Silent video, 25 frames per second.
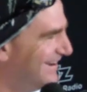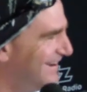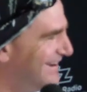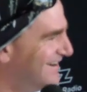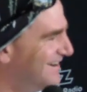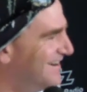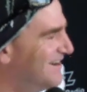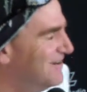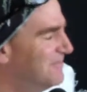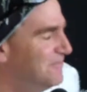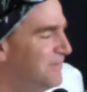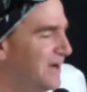
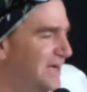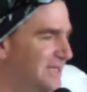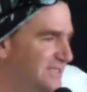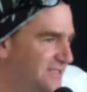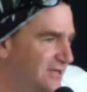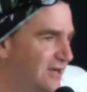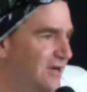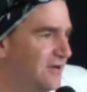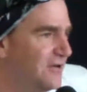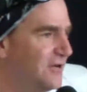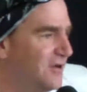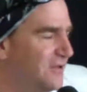But
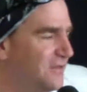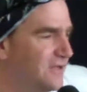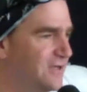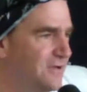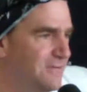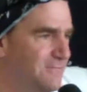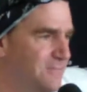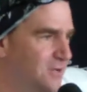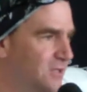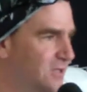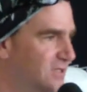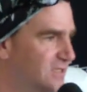yeah, no, the
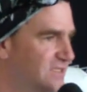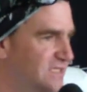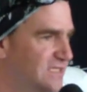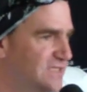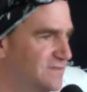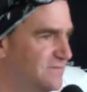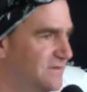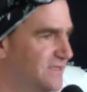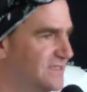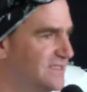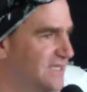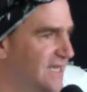community is
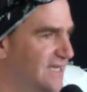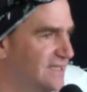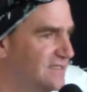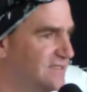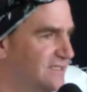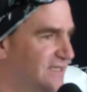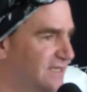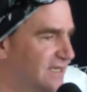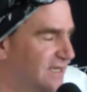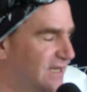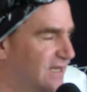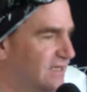
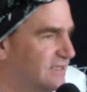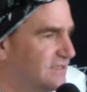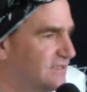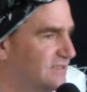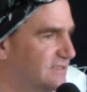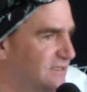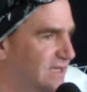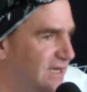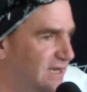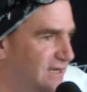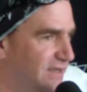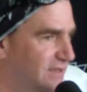fantastic, and it's
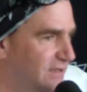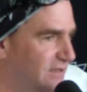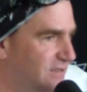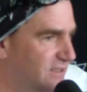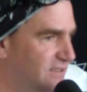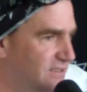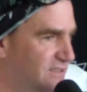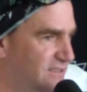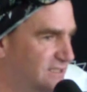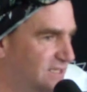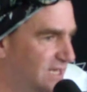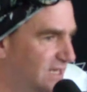
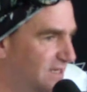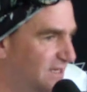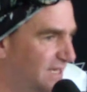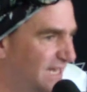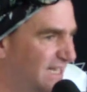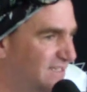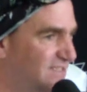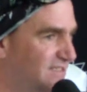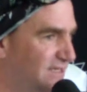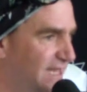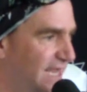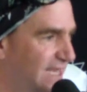an
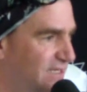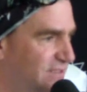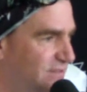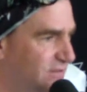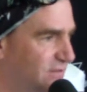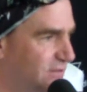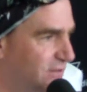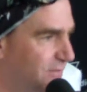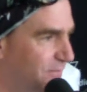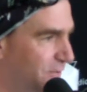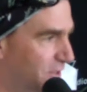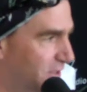international
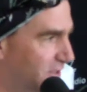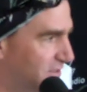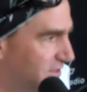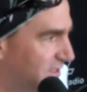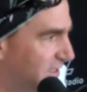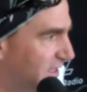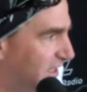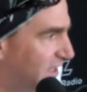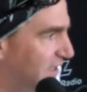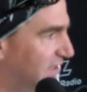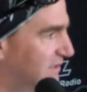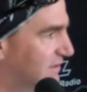community,
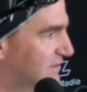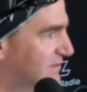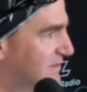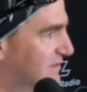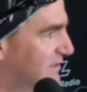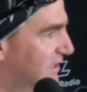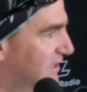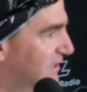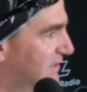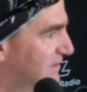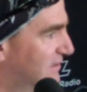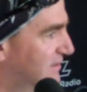and
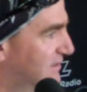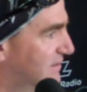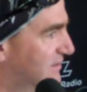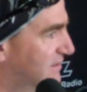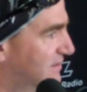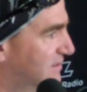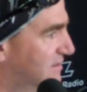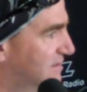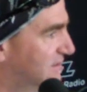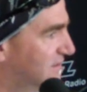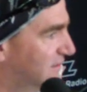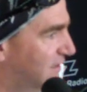
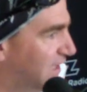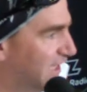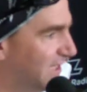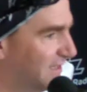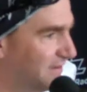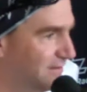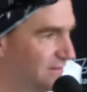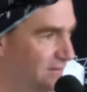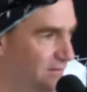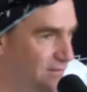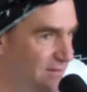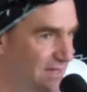it's like
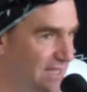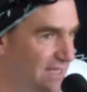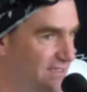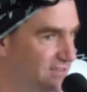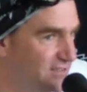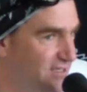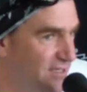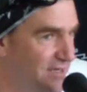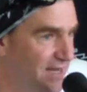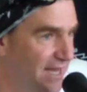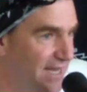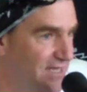there's
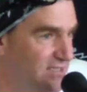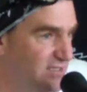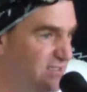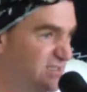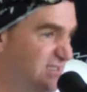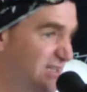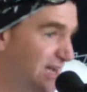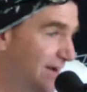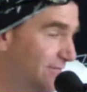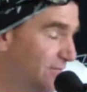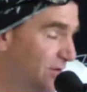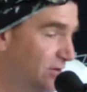connections.
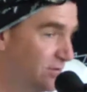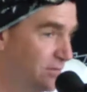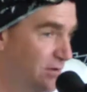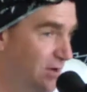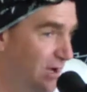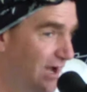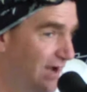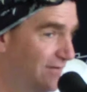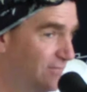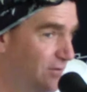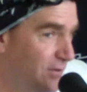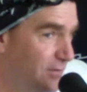I've
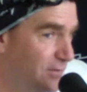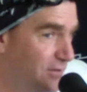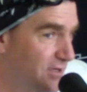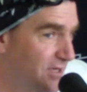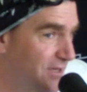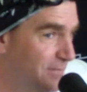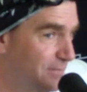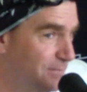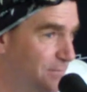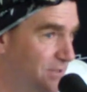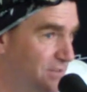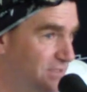
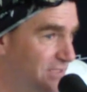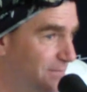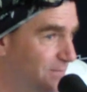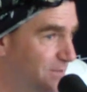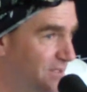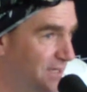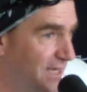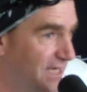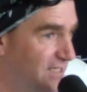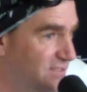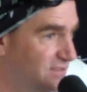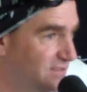got built up
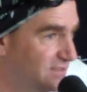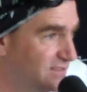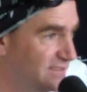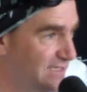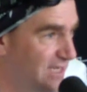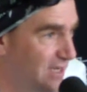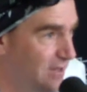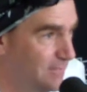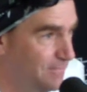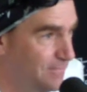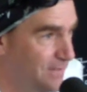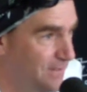connections now,
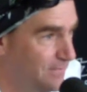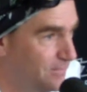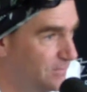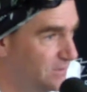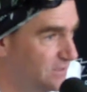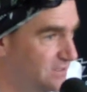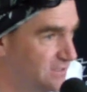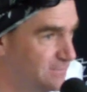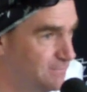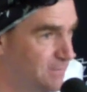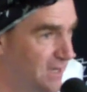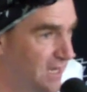and people in
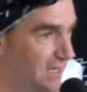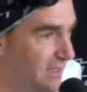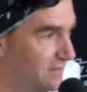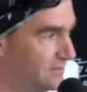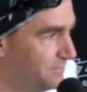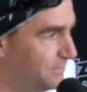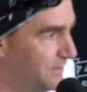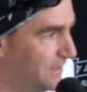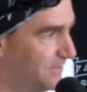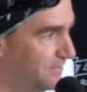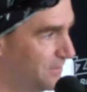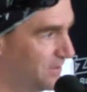Spain,
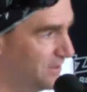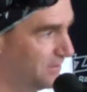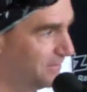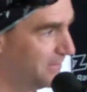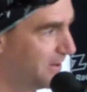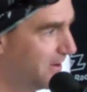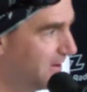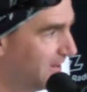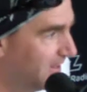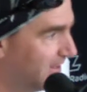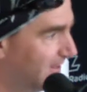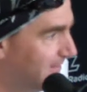people in
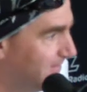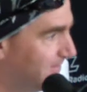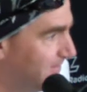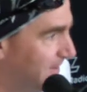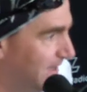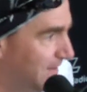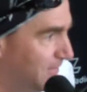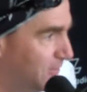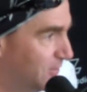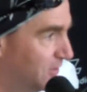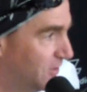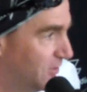America,
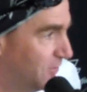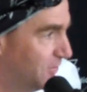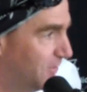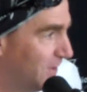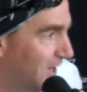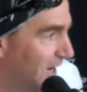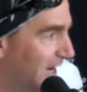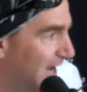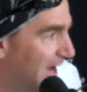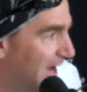people in Dubai.